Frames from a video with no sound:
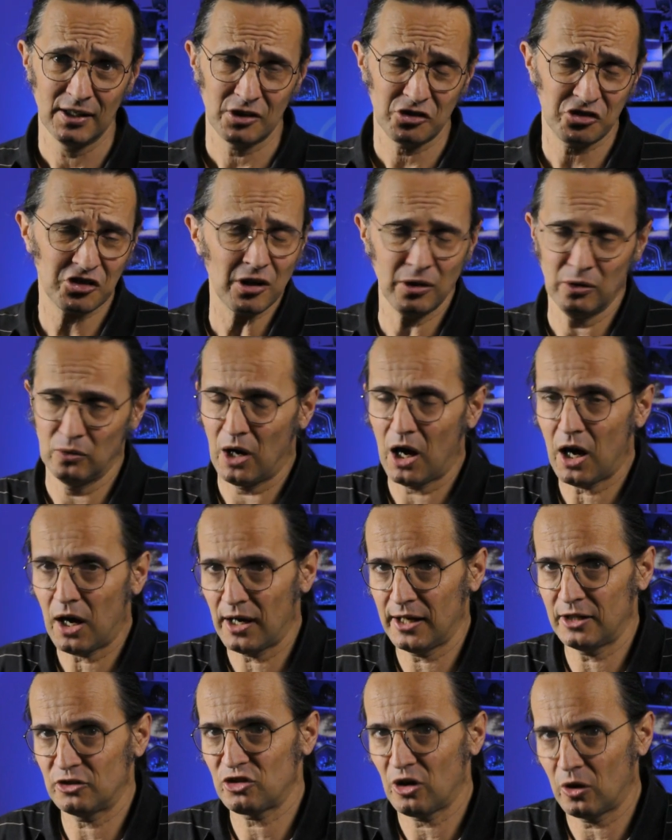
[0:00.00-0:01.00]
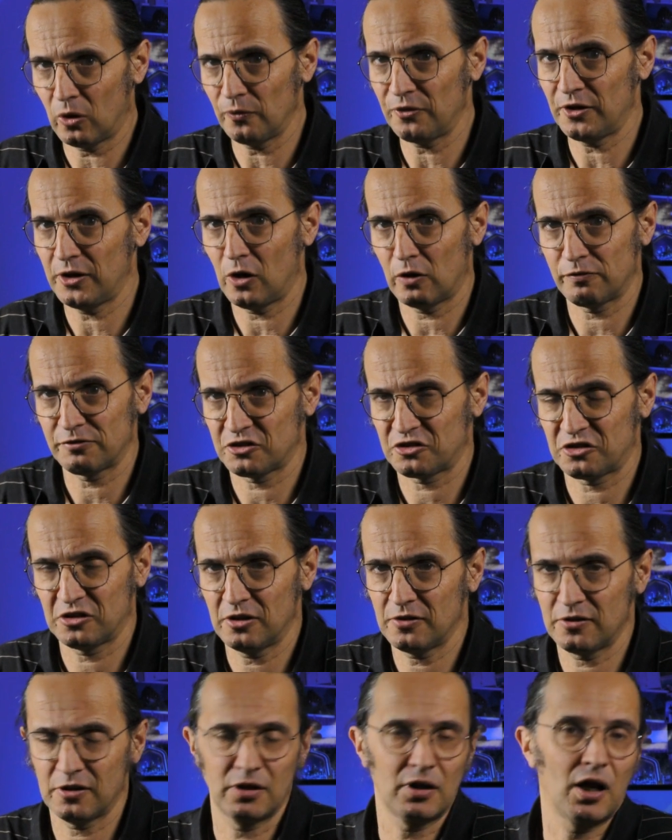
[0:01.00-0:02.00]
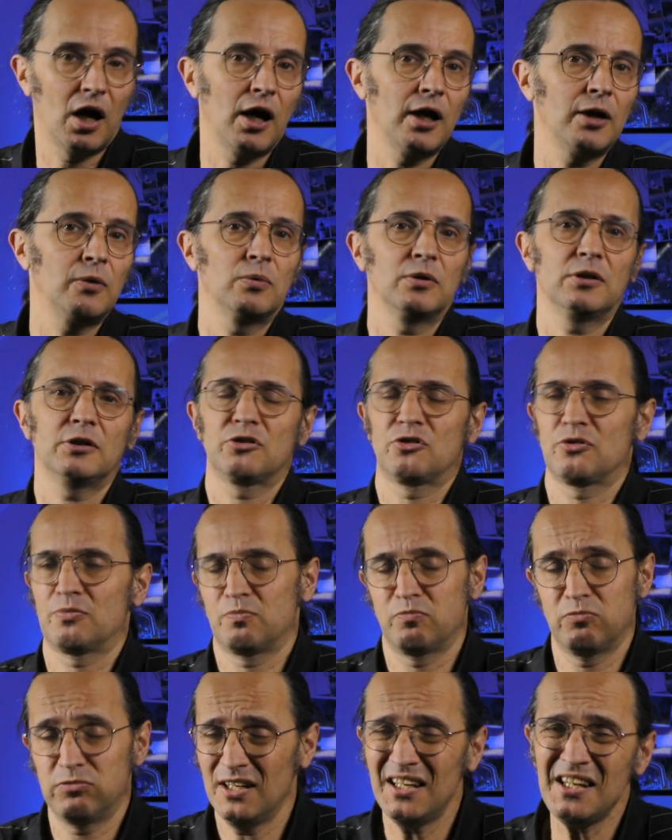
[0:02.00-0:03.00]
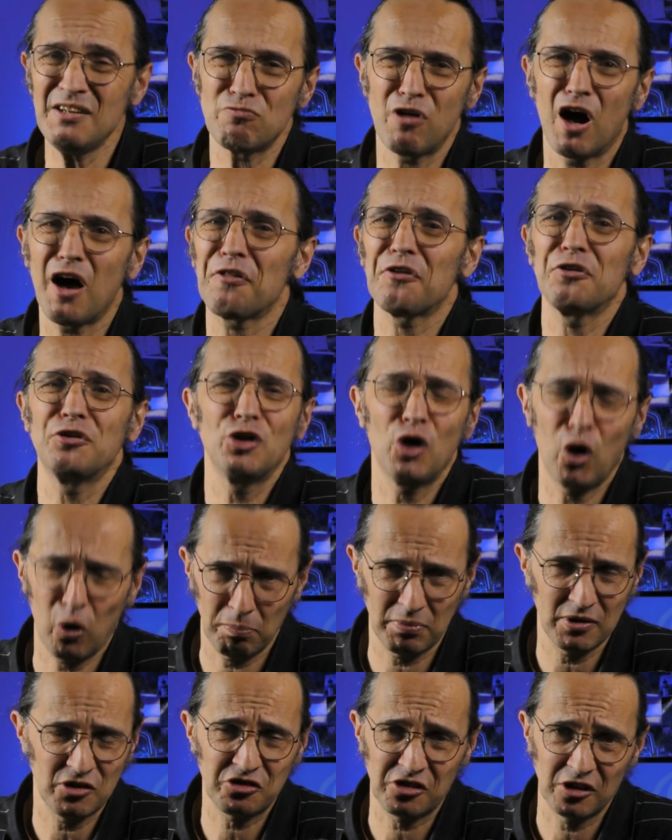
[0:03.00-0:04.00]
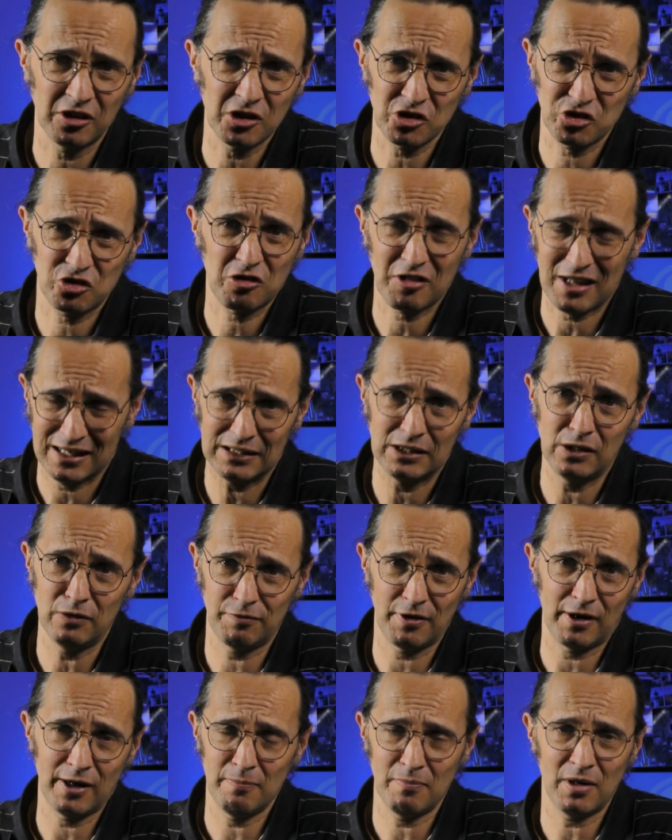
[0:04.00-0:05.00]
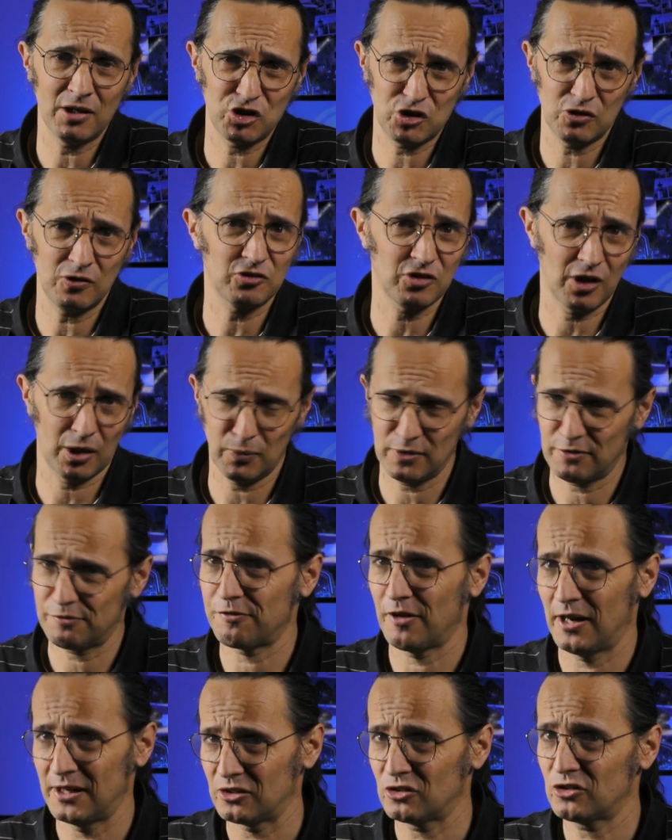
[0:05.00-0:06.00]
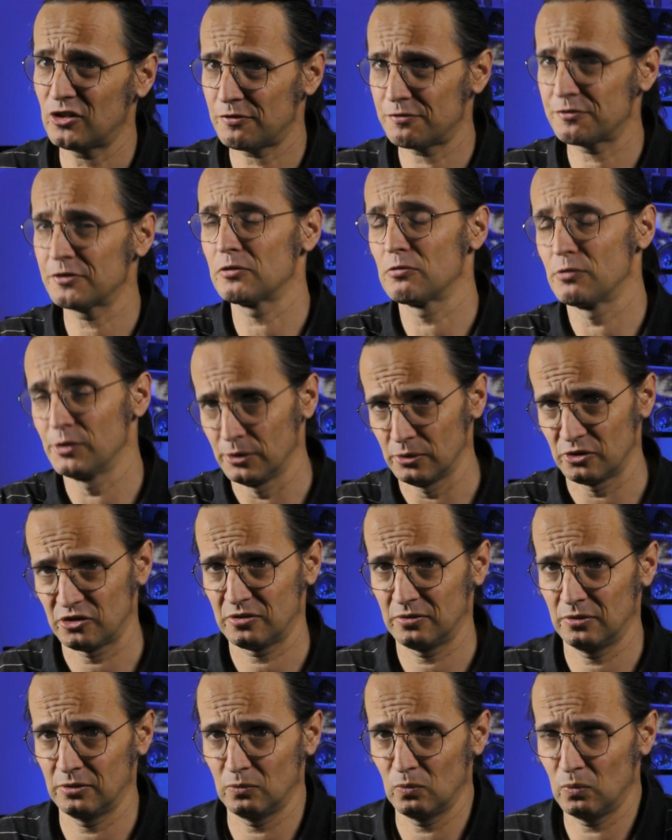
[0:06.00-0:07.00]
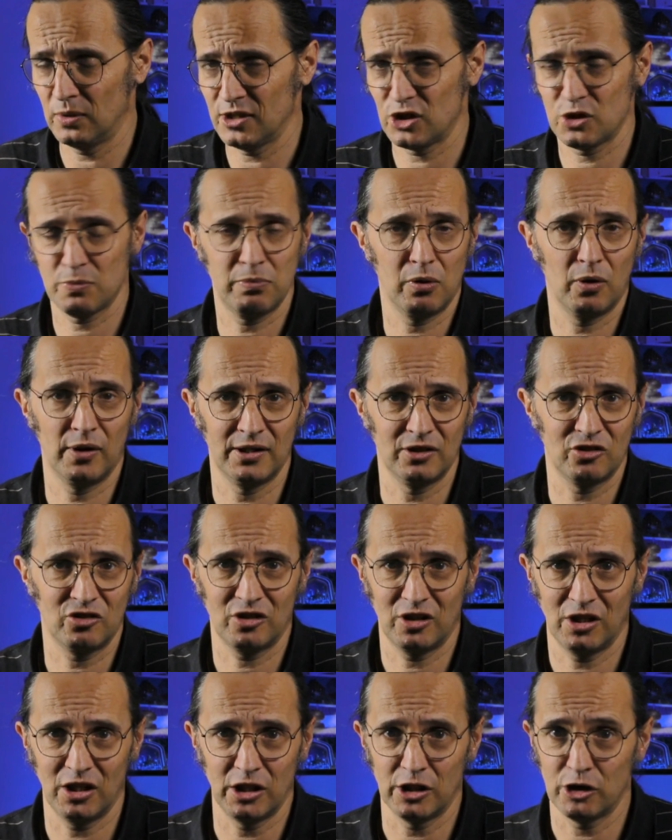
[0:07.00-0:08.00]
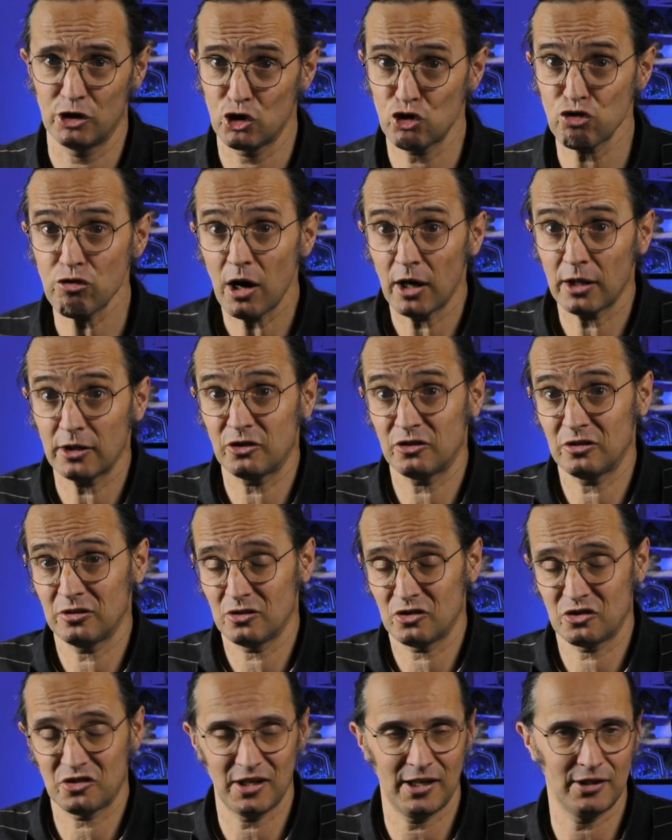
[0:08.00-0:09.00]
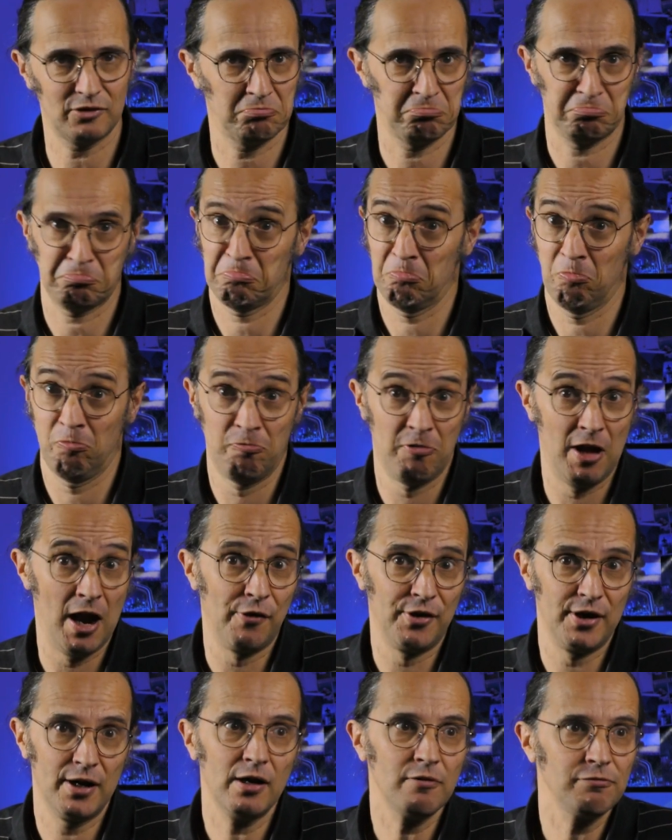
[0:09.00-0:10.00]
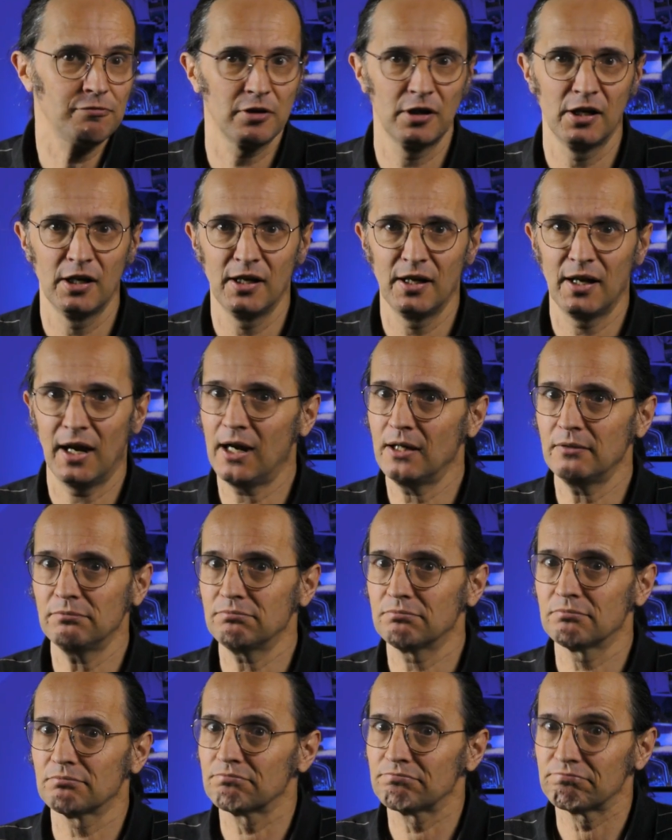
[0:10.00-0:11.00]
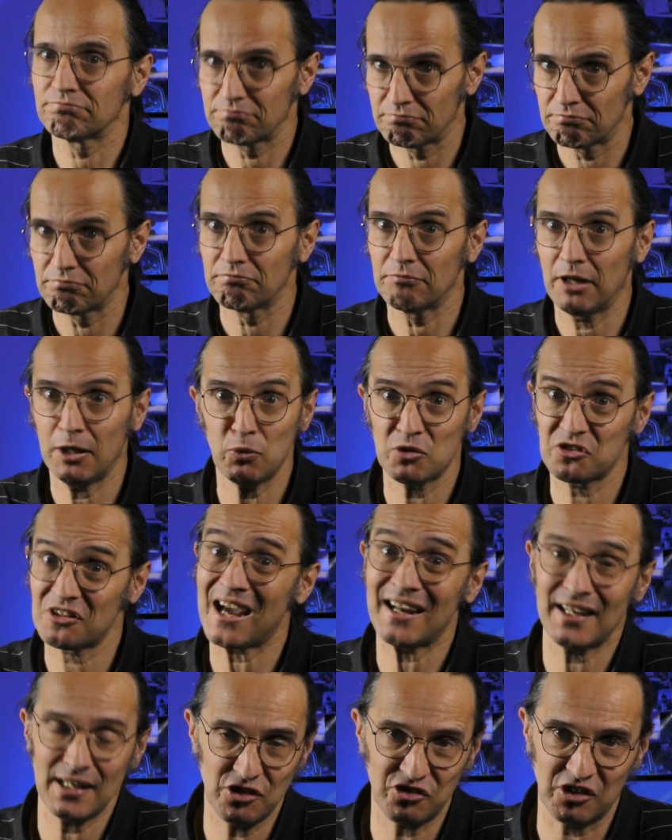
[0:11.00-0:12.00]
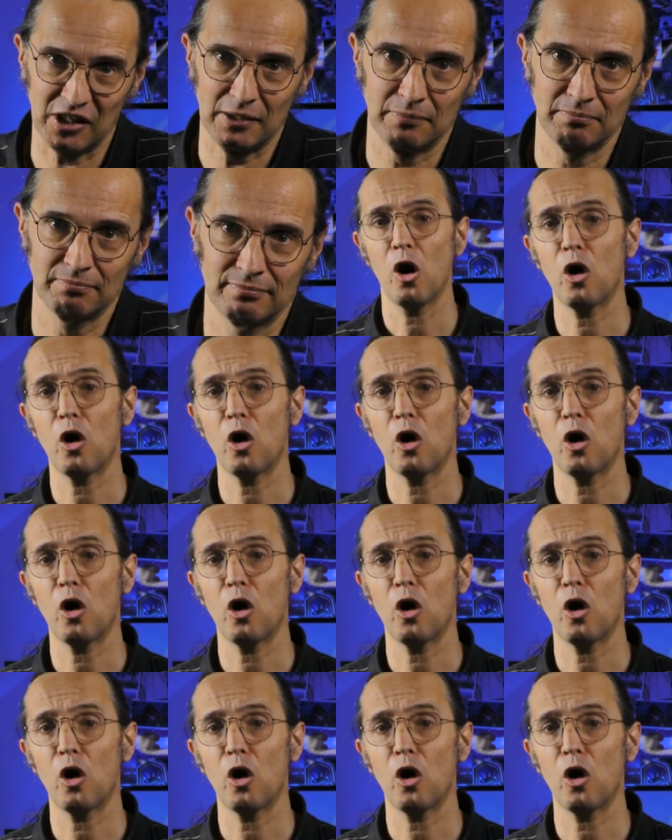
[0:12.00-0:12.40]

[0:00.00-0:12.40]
So I told the officer that I would really rather not be searched, thank you very much, and that I would find a different route, at which point he shrugged and said, fair enough, and it was that easy.